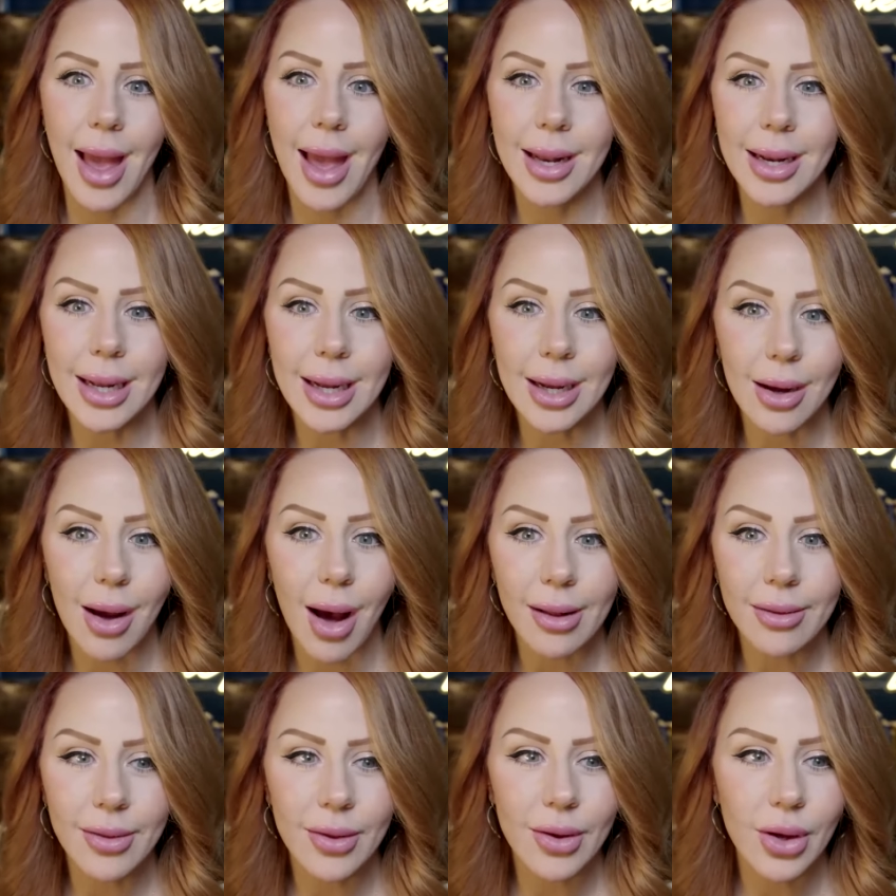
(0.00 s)
And it
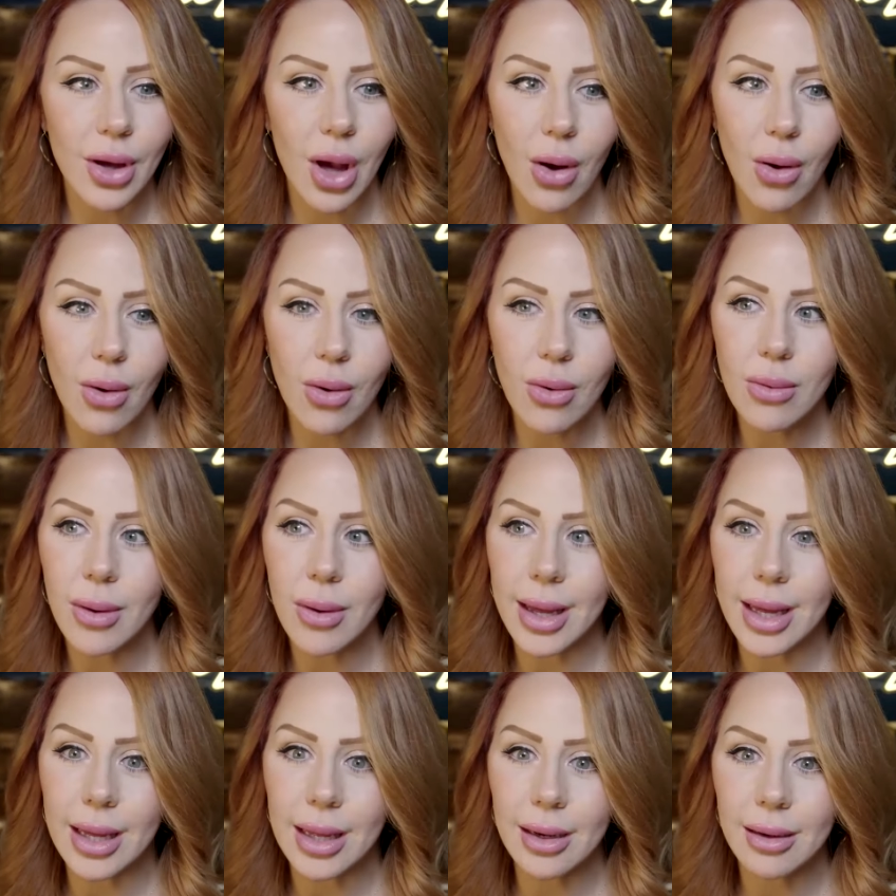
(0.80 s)
got to
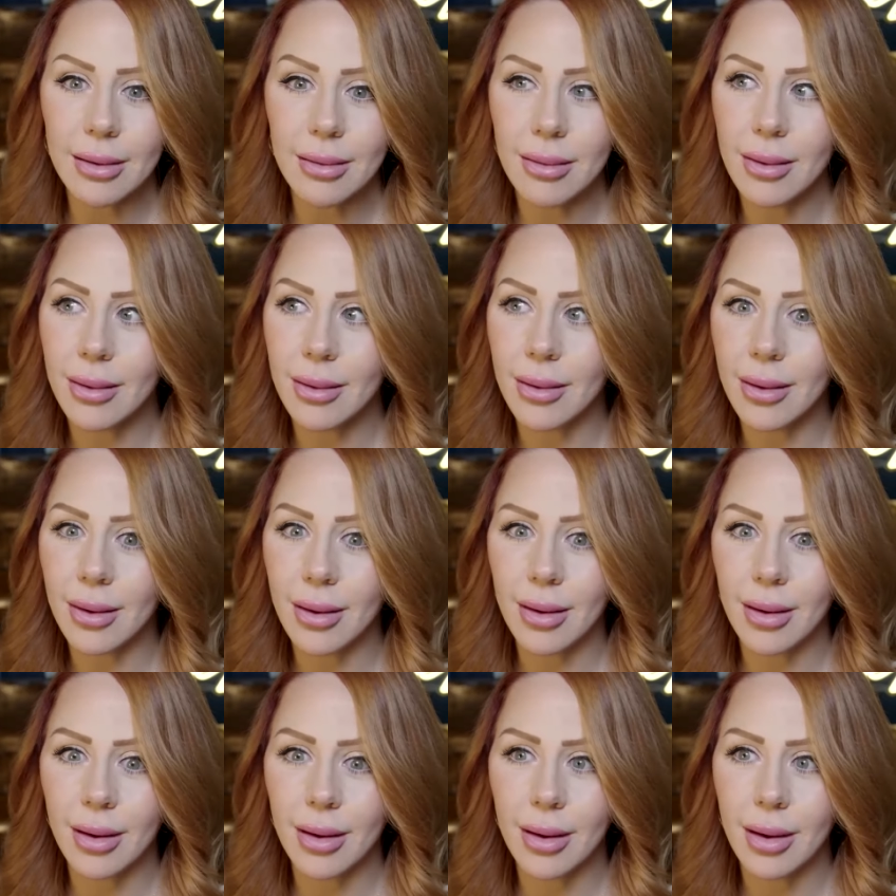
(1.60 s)
go in
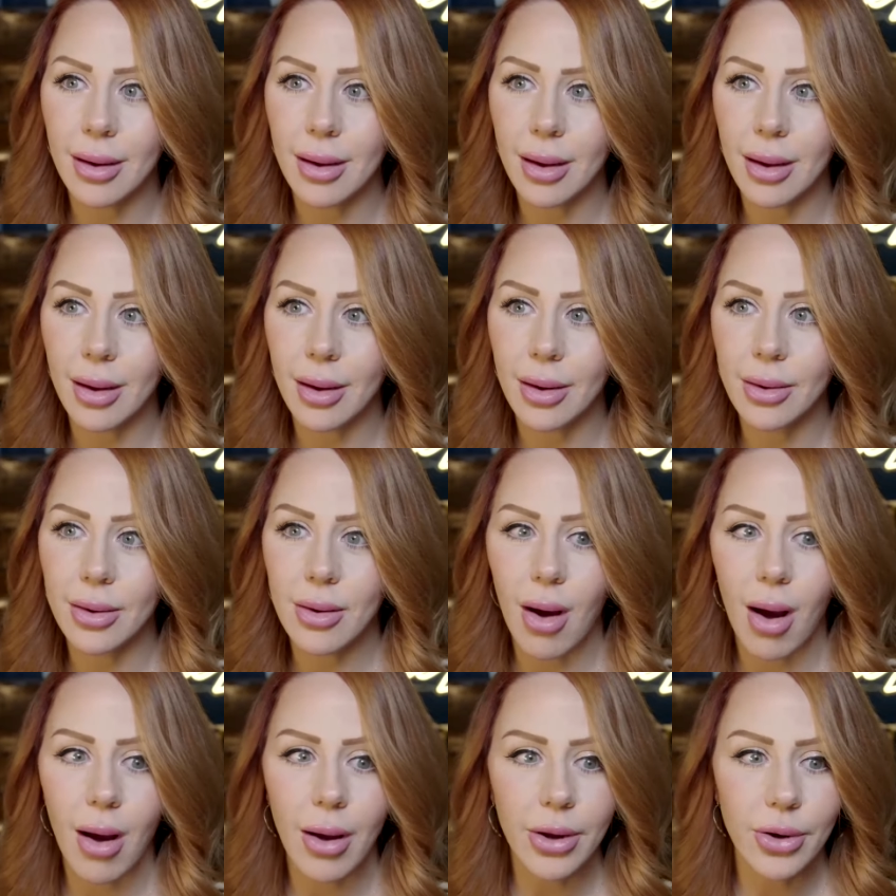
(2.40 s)

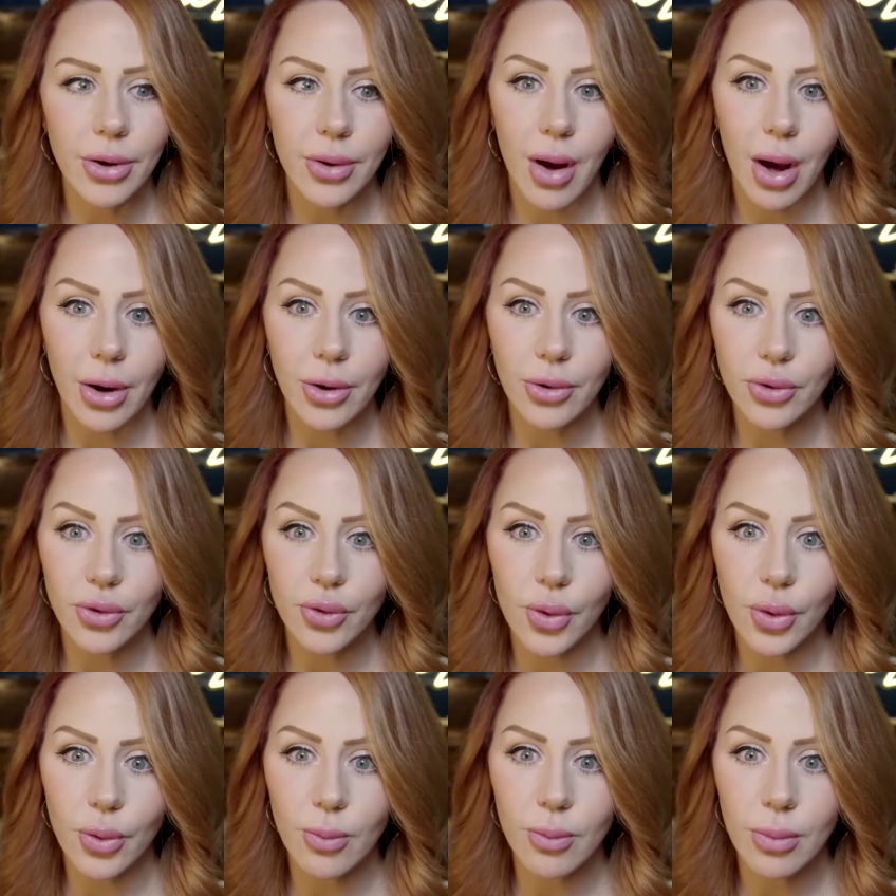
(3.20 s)
not your daughter's
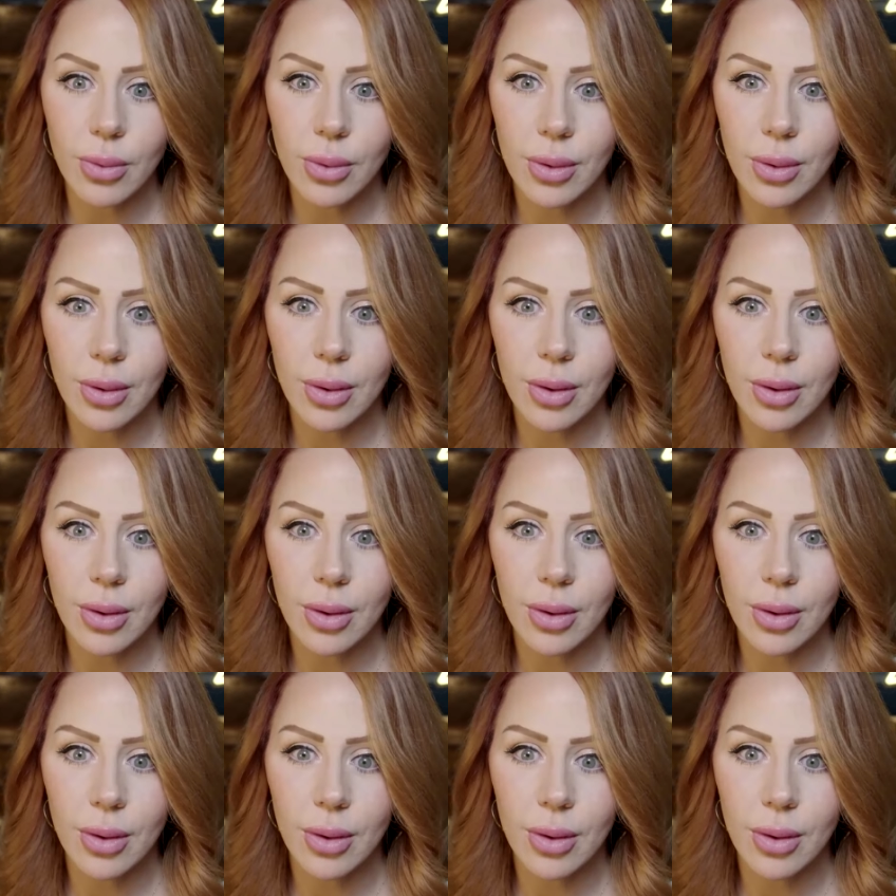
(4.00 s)
room?